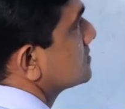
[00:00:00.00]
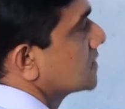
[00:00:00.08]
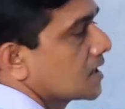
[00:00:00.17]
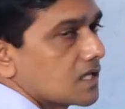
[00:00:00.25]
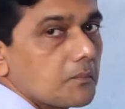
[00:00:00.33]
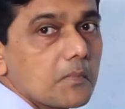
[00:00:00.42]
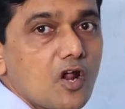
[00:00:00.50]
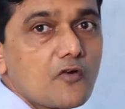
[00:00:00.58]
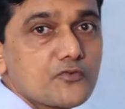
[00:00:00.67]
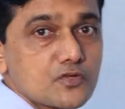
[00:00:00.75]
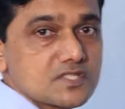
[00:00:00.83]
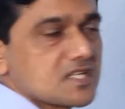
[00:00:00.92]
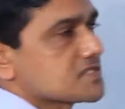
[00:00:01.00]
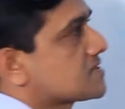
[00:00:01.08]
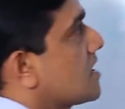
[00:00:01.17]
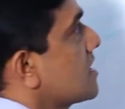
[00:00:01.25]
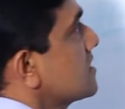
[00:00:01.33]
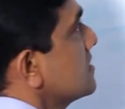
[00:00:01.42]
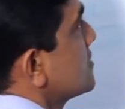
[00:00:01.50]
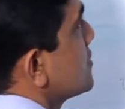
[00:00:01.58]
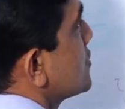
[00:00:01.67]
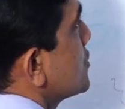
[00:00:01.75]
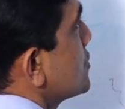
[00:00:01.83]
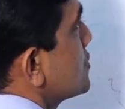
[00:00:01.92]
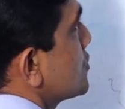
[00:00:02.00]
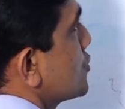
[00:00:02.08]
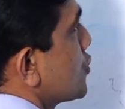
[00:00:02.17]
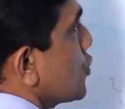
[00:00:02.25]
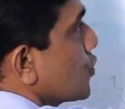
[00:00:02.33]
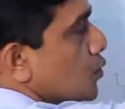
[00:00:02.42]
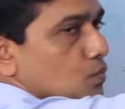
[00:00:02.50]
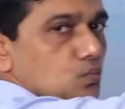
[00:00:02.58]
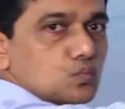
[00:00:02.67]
The number of users are 2.